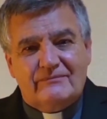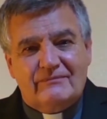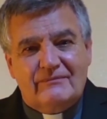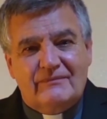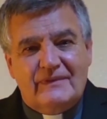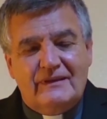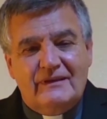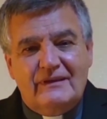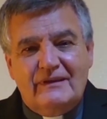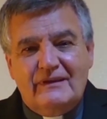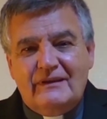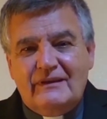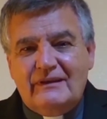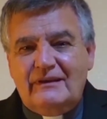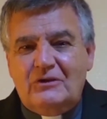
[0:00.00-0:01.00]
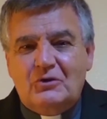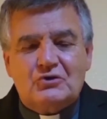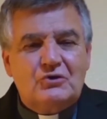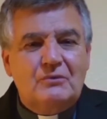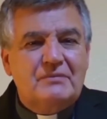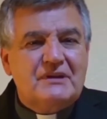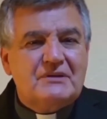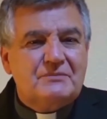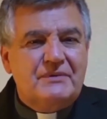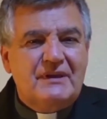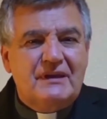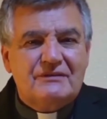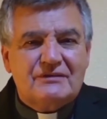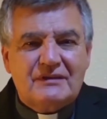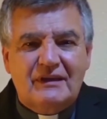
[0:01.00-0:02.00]
And men
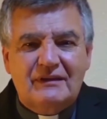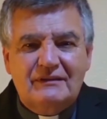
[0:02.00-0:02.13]
think,